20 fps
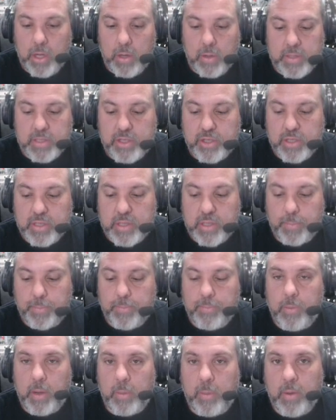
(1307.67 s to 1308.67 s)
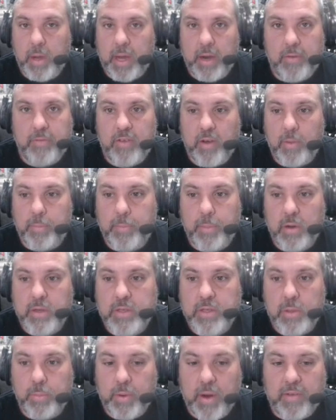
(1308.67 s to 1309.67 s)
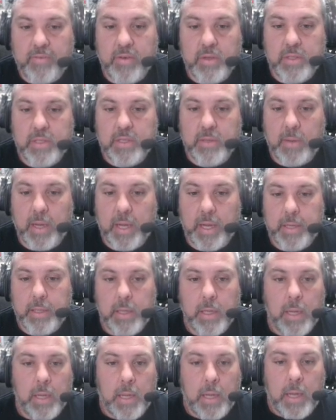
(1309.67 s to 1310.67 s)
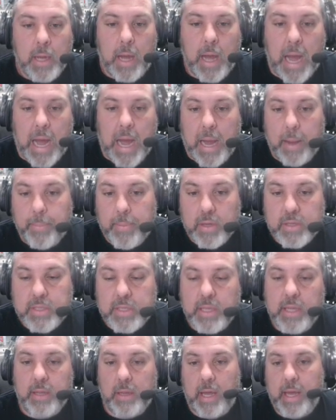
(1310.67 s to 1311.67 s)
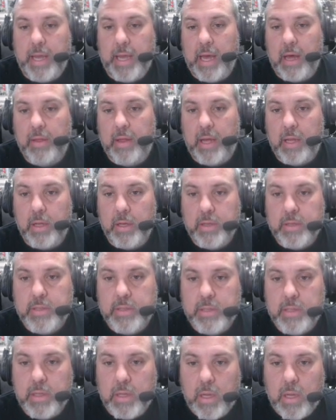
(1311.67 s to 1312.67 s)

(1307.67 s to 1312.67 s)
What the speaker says: it's just a kind of a personal preference of mine. I personally like how that looks.